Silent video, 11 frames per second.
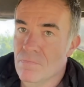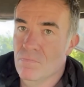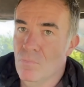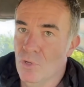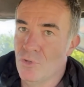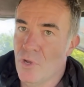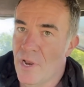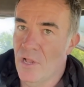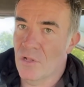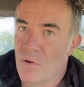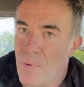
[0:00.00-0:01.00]
we'll do a little
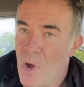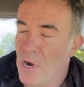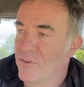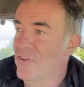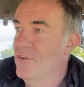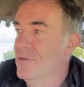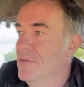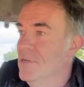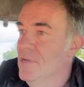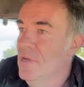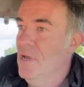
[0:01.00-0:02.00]
comparison
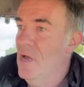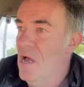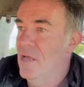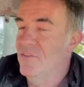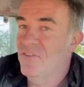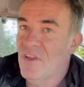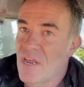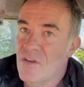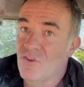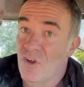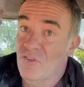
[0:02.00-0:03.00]
and see
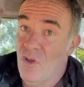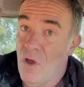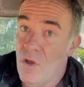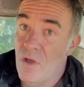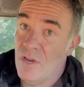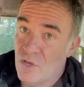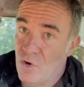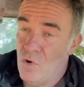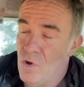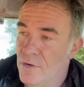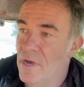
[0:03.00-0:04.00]
just how it got
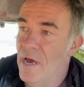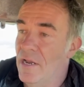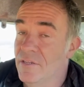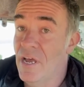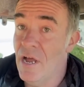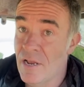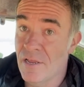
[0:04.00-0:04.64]
on, and I'll tell you